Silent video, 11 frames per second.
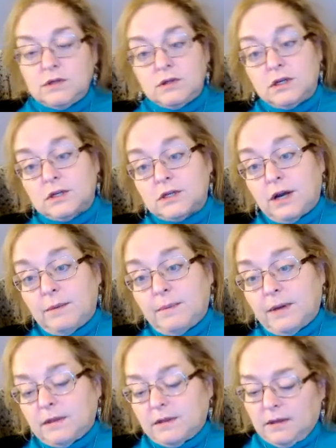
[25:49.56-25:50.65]
entire
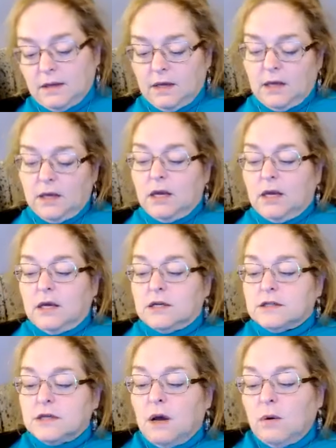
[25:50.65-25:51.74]
month.
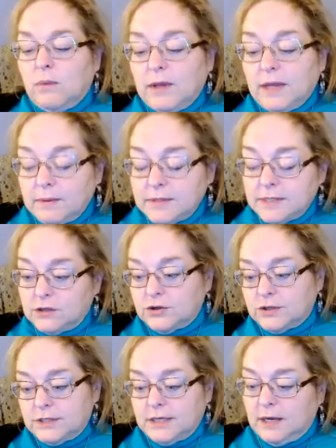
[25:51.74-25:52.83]
So, well, that was
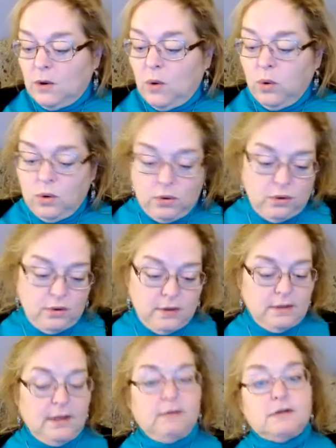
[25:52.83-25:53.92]
interesting. Whew,
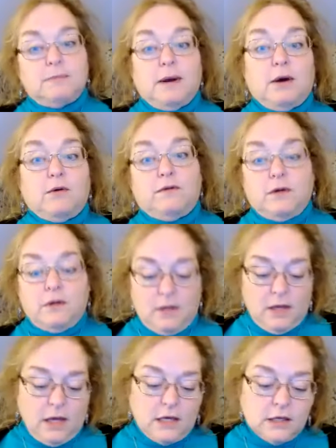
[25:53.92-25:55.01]
that was powerful.
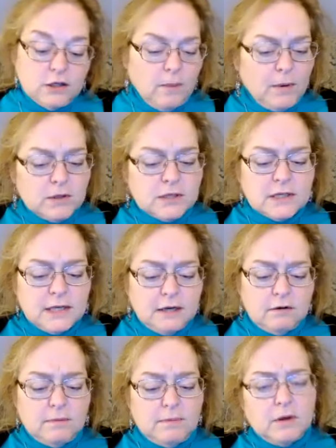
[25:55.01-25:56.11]
So
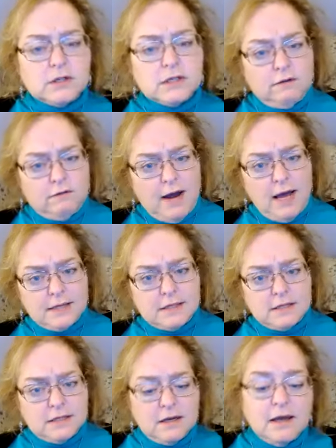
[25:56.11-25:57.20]
mostly
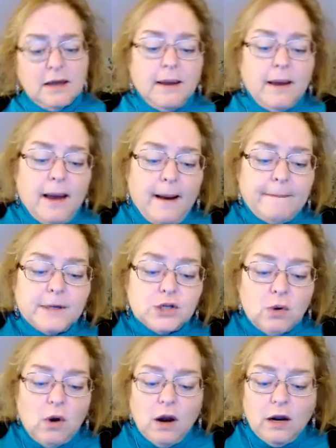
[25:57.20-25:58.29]
rest, but
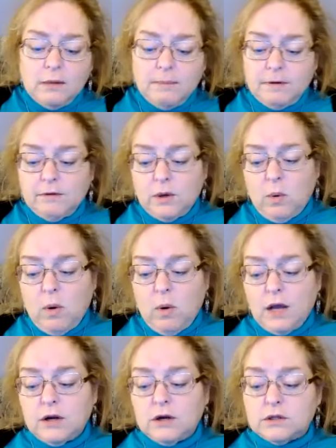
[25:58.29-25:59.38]
you are going to be
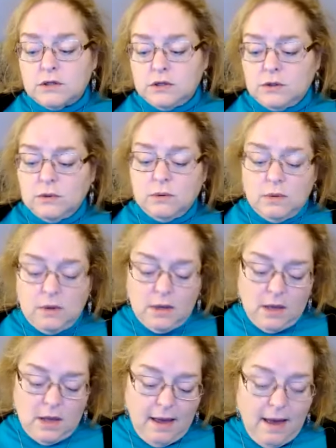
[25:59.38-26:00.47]
required to
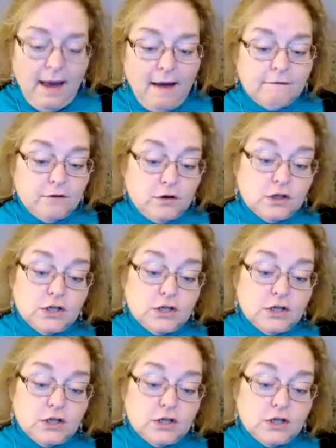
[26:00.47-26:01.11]
have good